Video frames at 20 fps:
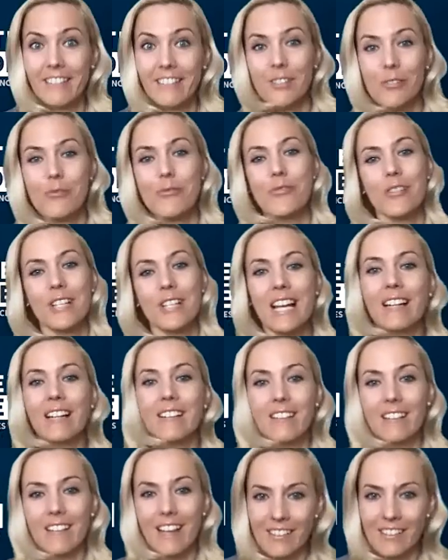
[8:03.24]
usually
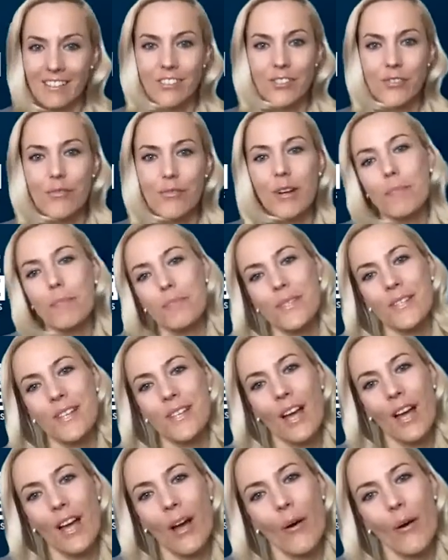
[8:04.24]
at the trips?
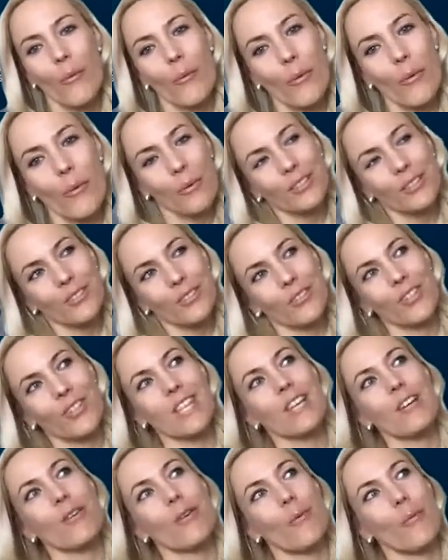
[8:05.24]
What do you
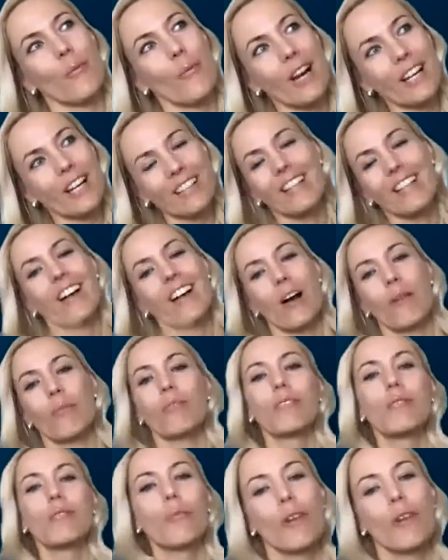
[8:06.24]
think? Why
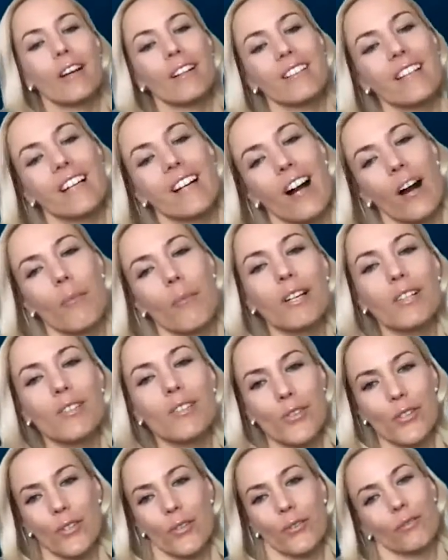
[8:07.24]
are they coming
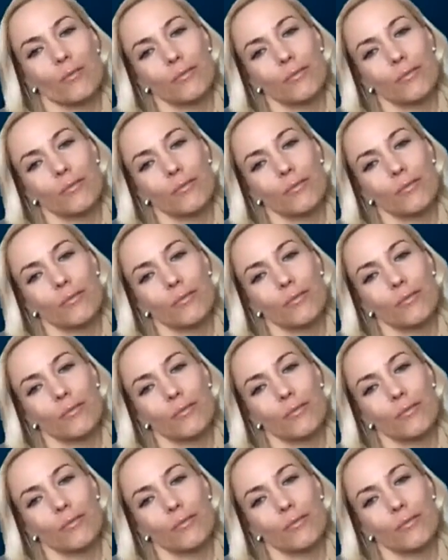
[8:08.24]
to you?